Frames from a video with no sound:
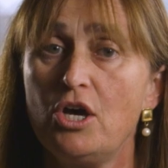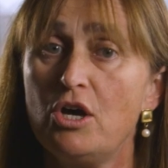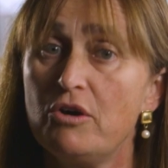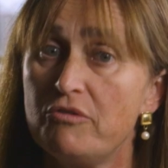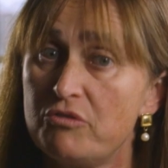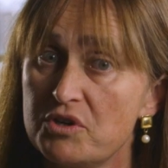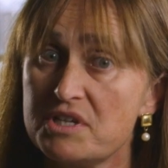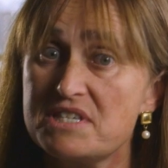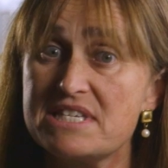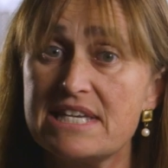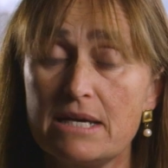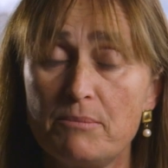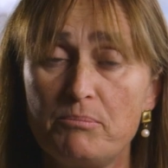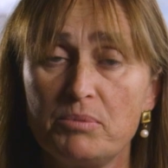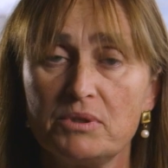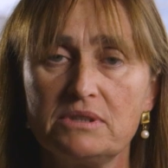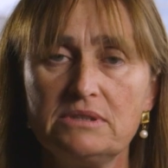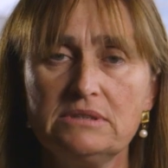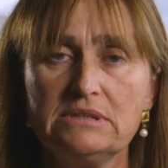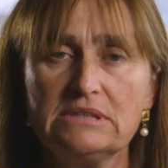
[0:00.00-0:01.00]
For
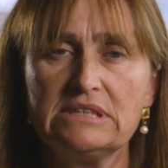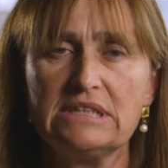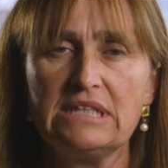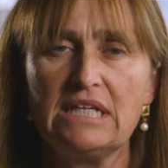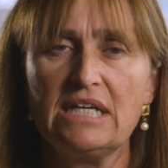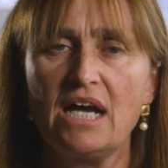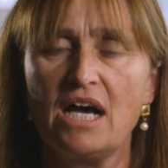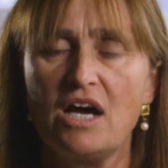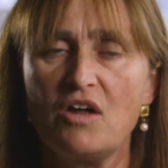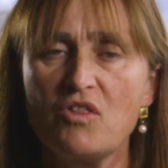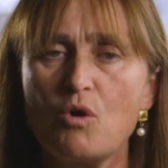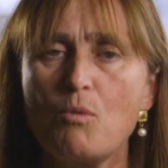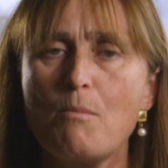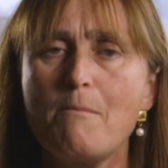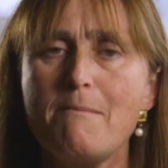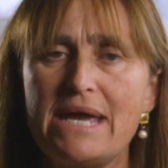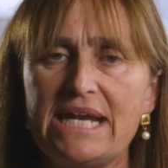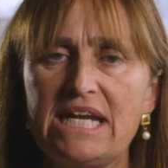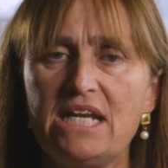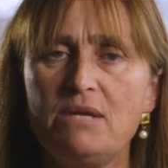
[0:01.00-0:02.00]
example, although
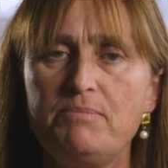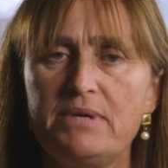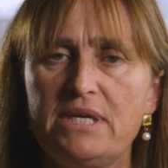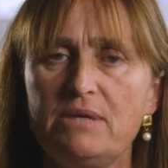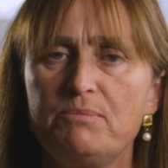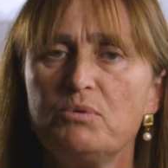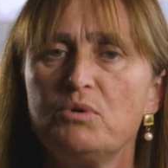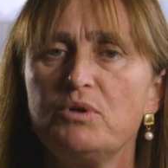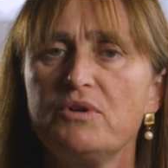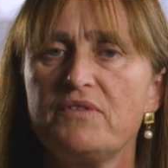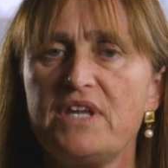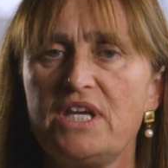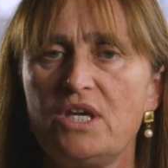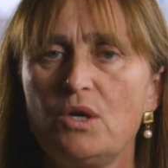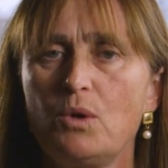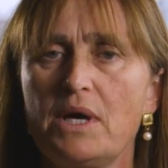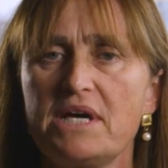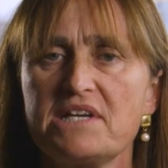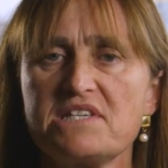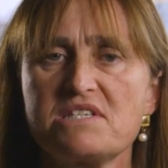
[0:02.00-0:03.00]
many people in the
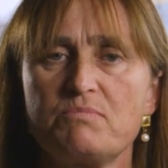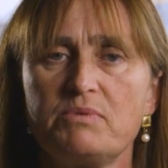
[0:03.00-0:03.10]
U.S.